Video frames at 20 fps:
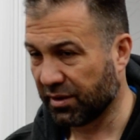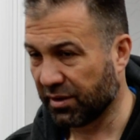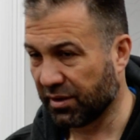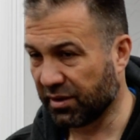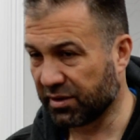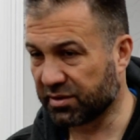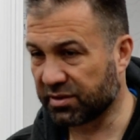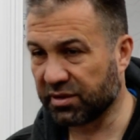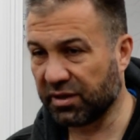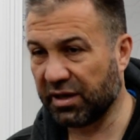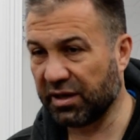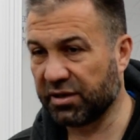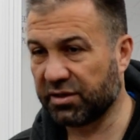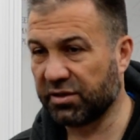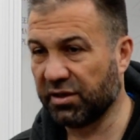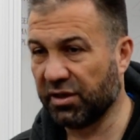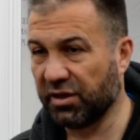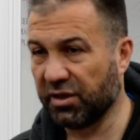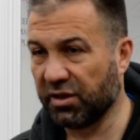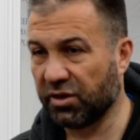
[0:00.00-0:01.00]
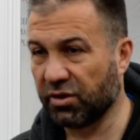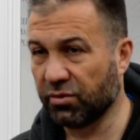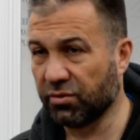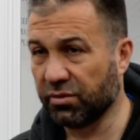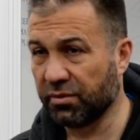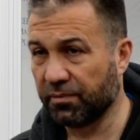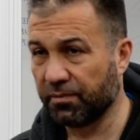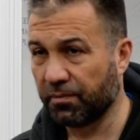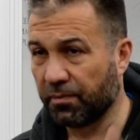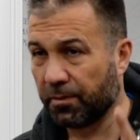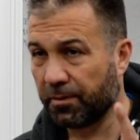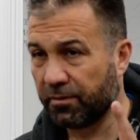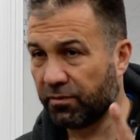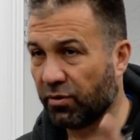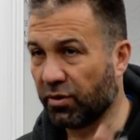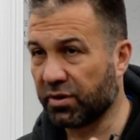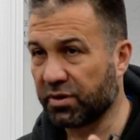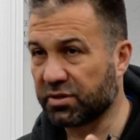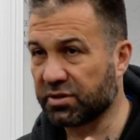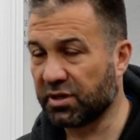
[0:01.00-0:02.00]
It's like telling you,
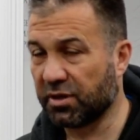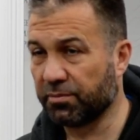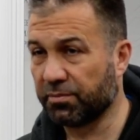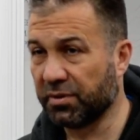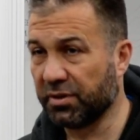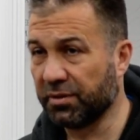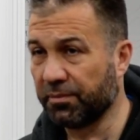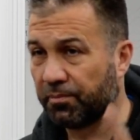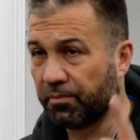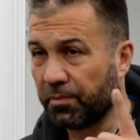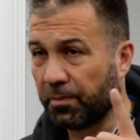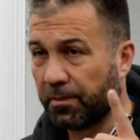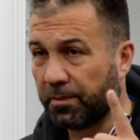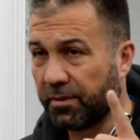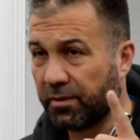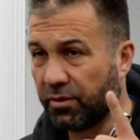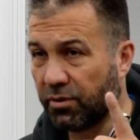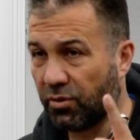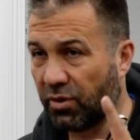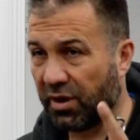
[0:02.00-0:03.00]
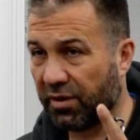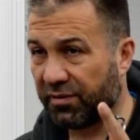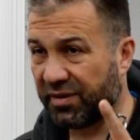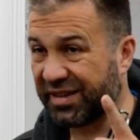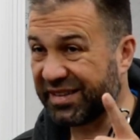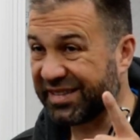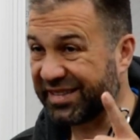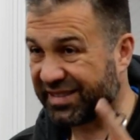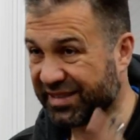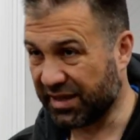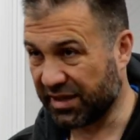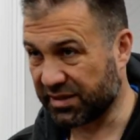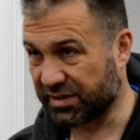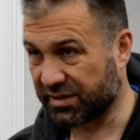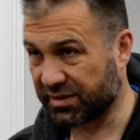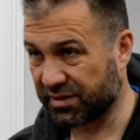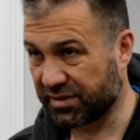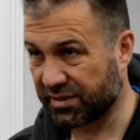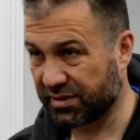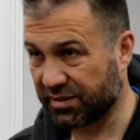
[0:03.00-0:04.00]
for example, you have a
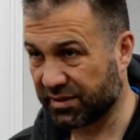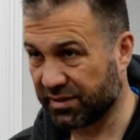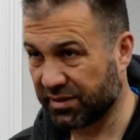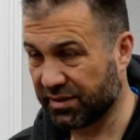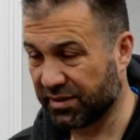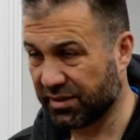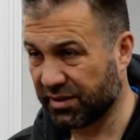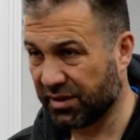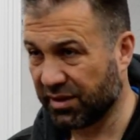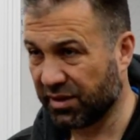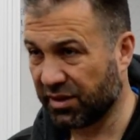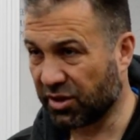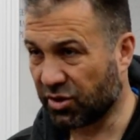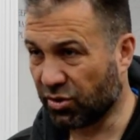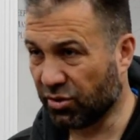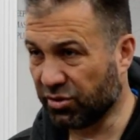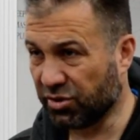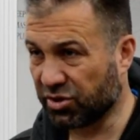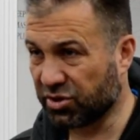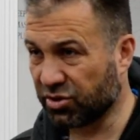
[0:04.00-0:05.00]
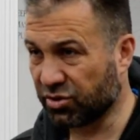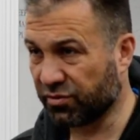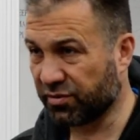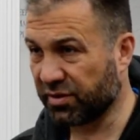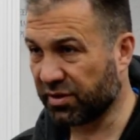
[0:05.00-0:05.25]
test. The conditions of